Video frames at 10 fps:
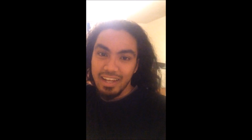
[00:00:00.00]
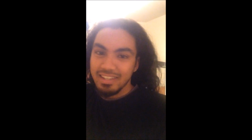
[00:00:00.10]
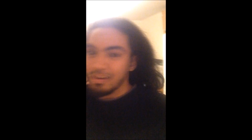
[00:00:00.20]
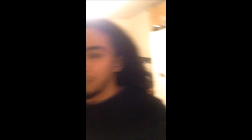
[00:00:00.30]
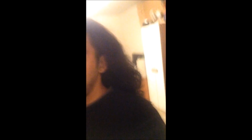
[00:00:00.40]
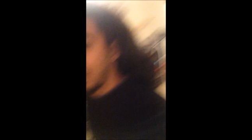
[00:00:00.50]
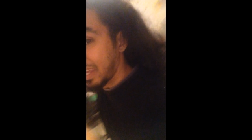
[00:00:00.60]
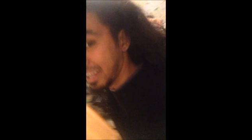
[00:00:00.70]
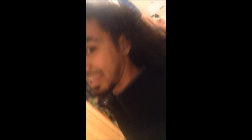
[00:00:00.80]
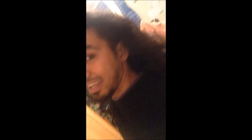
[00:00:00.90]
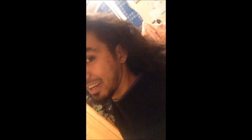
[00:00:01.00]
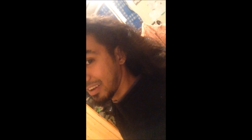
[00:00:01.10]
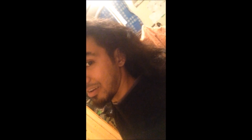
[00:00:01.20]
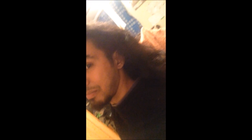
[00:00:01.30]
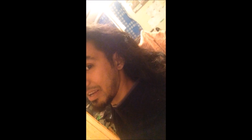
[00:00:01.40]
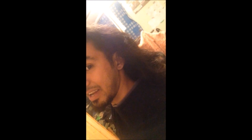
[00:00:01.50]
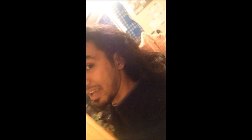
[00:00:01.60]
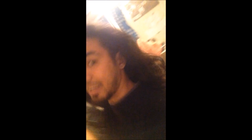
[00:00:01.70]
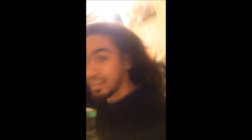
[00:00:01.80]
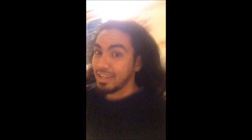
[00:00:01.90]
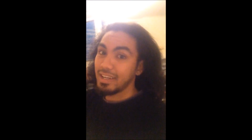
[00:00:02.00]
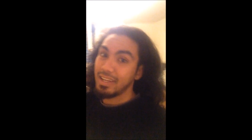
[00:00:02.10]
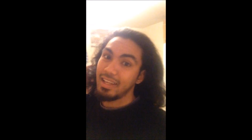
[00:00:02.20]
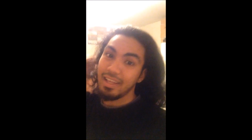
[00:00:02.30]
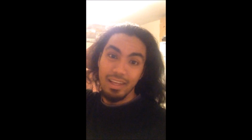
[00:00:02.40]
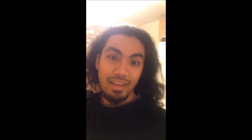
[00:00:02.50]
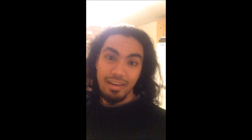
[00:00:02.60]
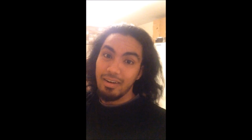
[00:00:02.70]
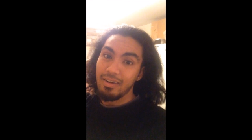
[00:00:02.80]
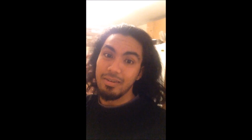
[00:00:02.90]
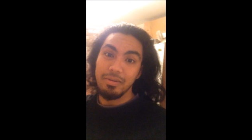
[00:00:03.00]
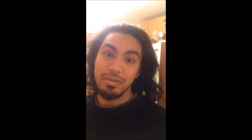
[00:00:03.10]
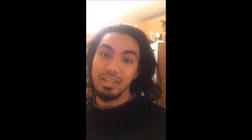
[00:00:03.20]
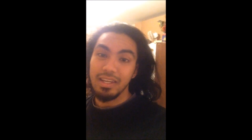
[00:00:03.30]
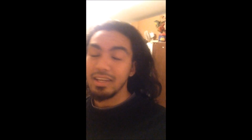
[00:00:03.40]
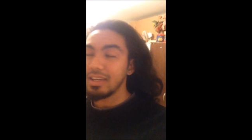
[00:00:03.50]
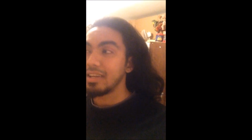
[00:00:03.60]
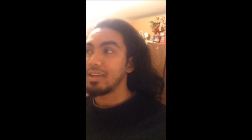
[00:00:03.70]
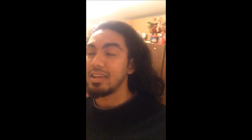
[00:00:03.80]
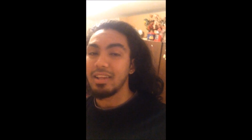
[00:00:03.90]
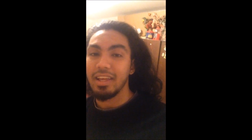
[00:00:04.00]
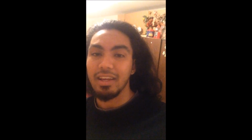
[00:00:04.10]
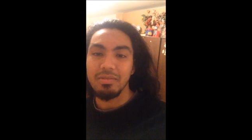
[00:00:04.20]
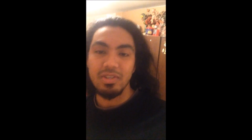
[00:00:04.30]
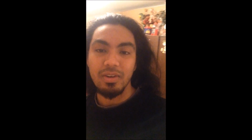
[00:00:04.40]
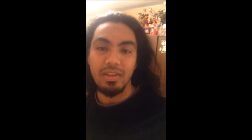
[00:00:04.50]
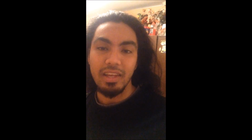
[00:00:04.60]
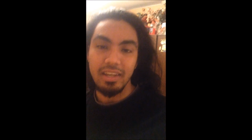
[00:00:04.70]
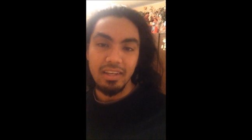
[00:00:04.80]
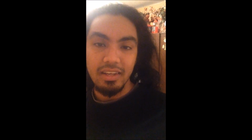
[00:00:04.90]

it's like a blanket on my neck. Holy, and like I'm sure like